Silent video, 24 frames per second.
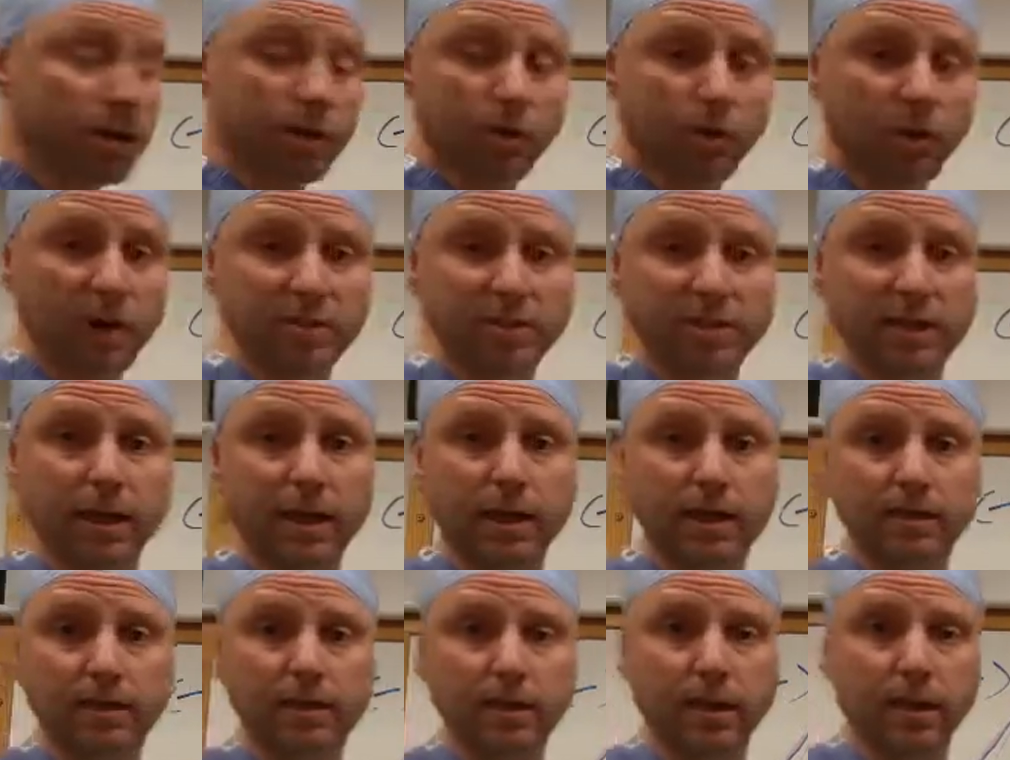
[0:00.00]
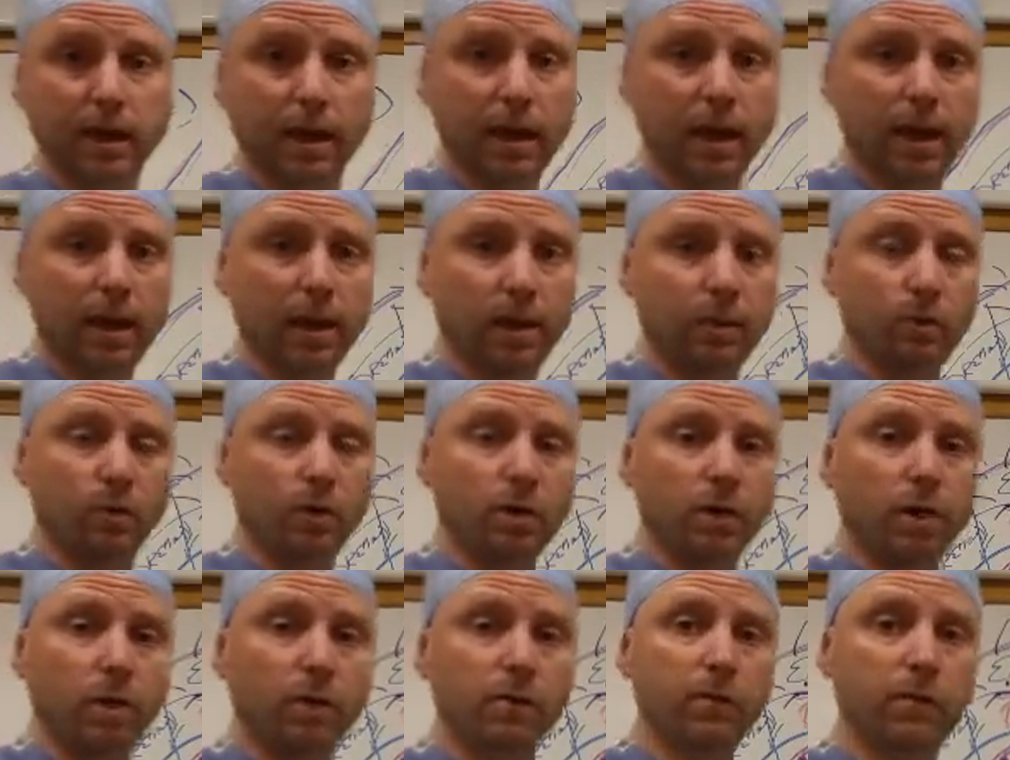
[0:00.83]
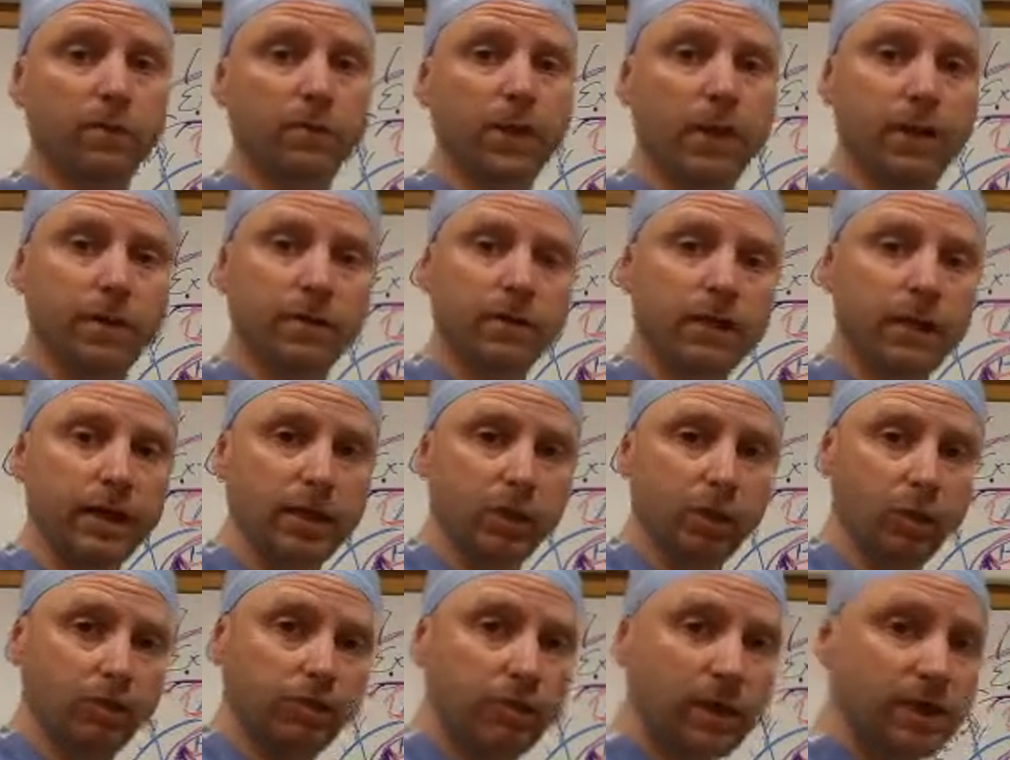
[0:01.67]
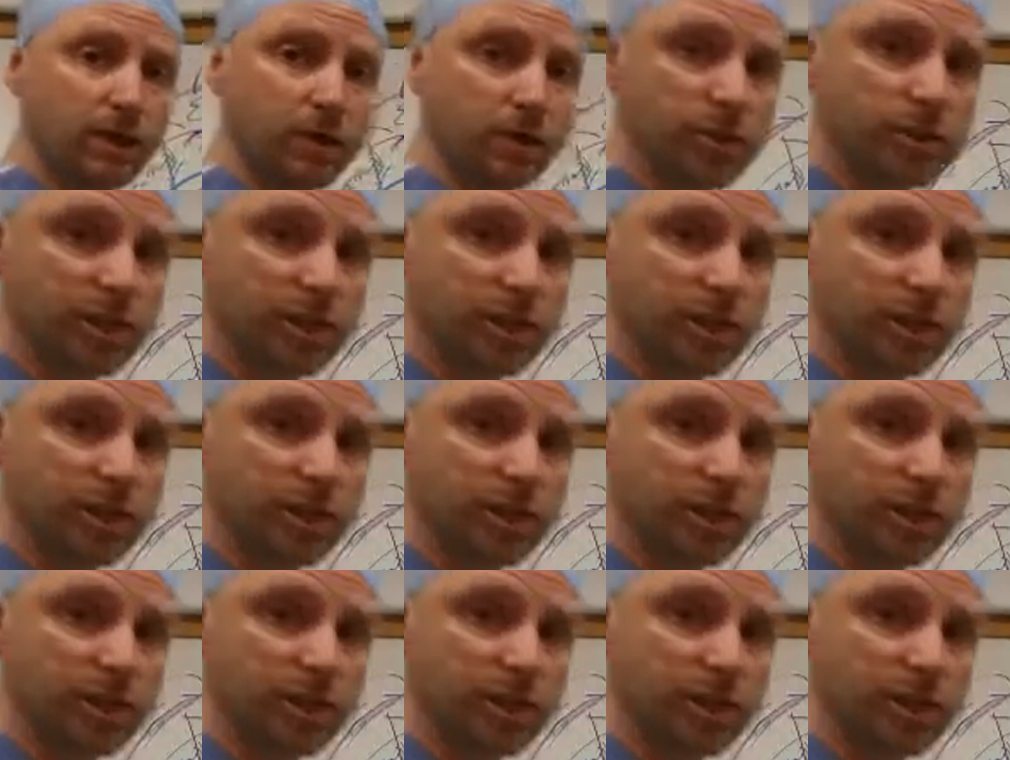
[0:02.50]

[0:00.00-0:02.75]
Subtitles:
put on the website, and we'll go from there. Thank you. Mind